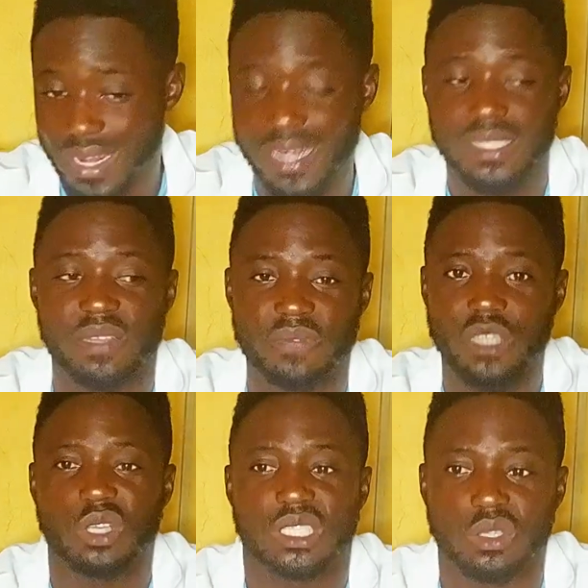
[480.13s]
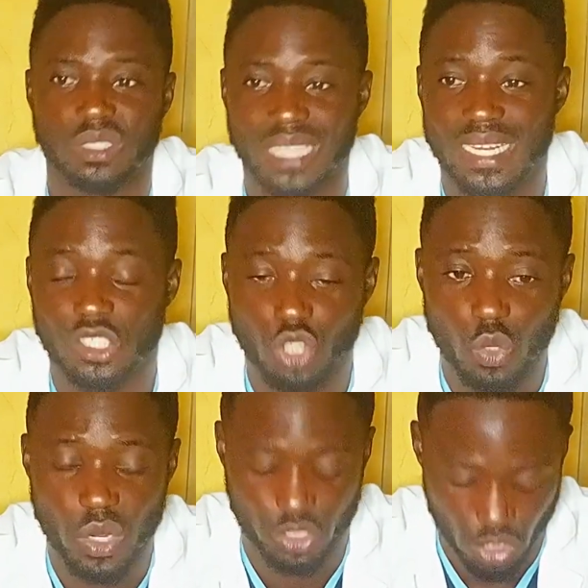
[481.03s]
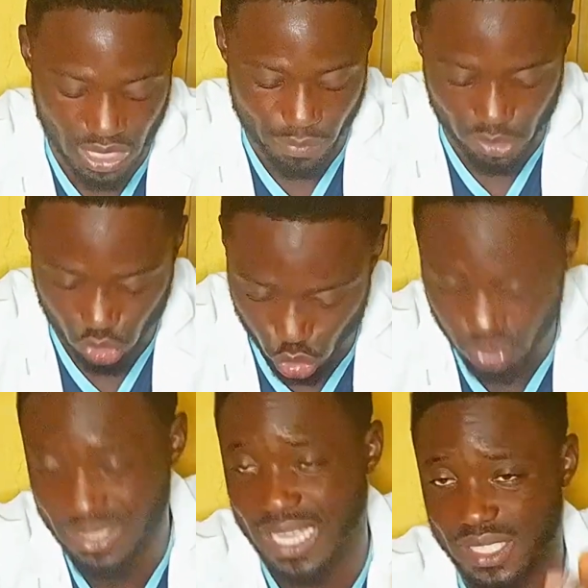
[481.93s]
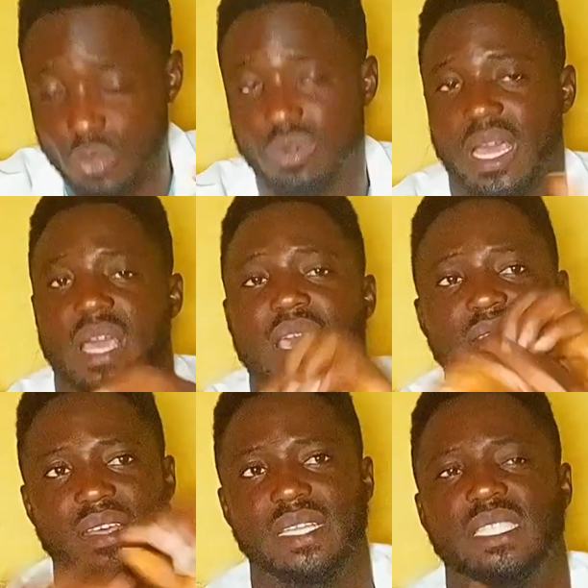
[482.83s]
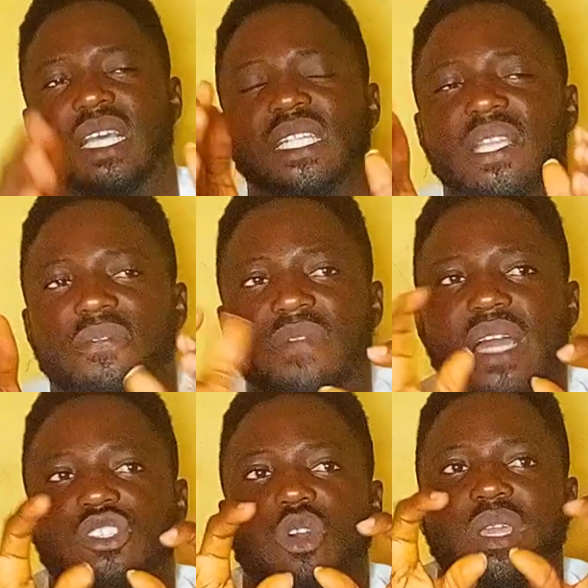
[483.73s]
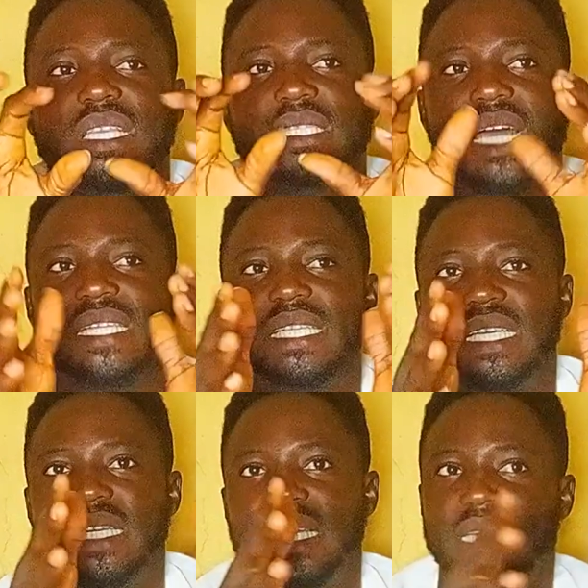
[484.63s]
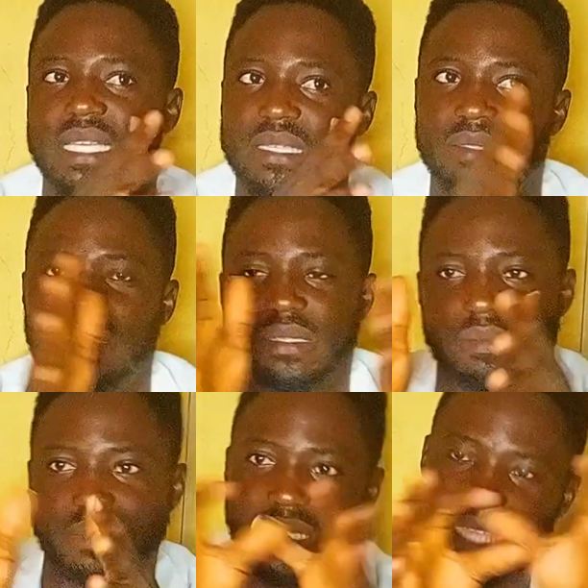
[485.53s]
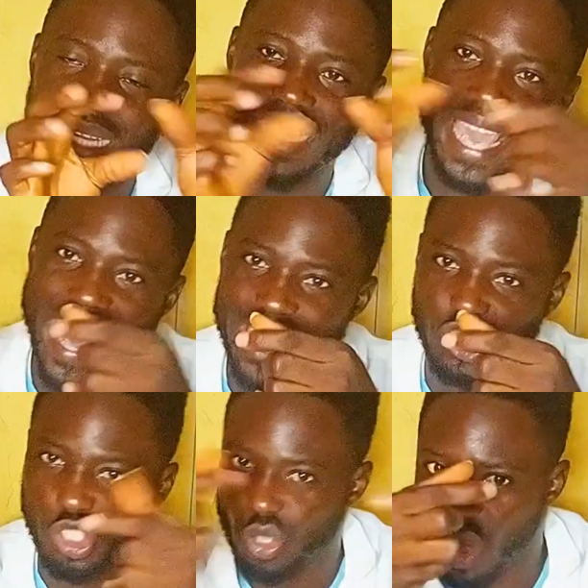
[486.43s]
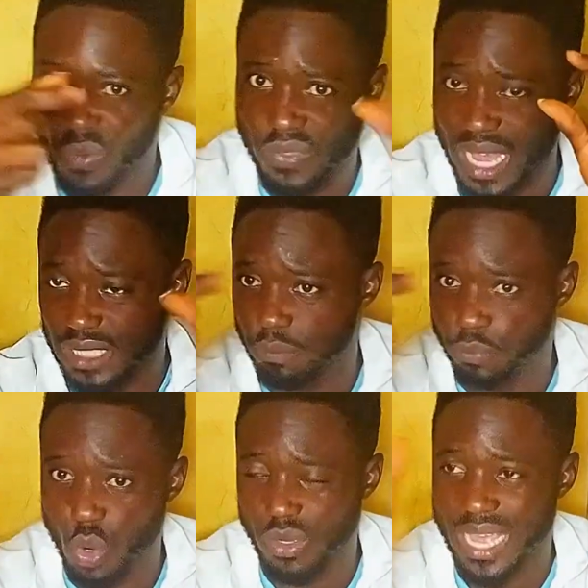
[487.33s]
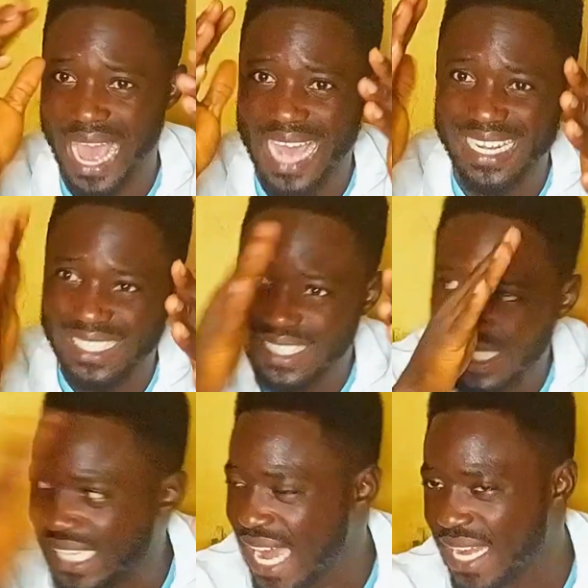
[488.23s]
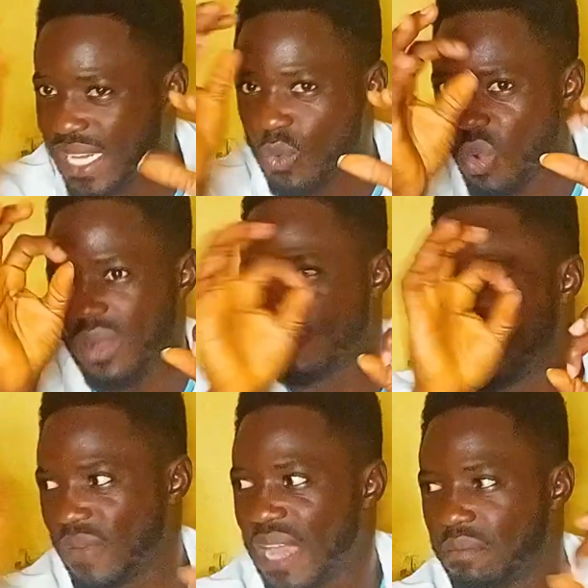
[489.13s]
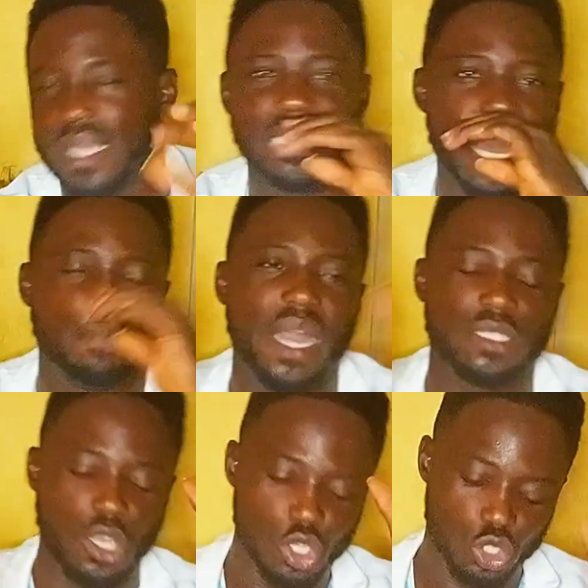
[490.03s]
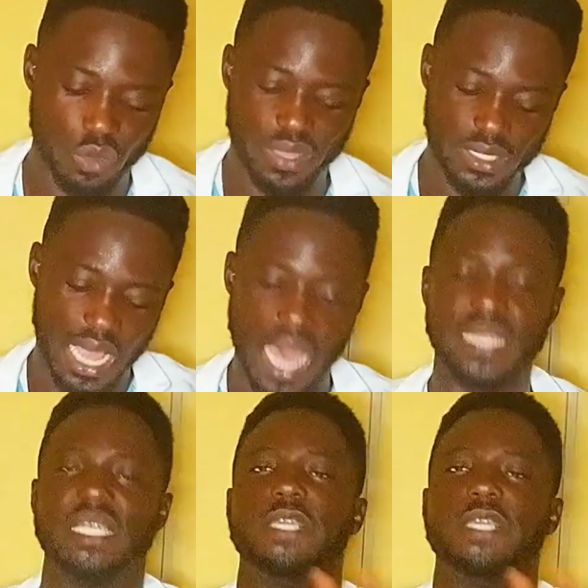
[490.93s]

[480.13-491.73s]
where that is the fracture is included, and the third one is talking about juxta-articular. That is the fracture is at the edge of that bone and is tearing one fragment apart. So these are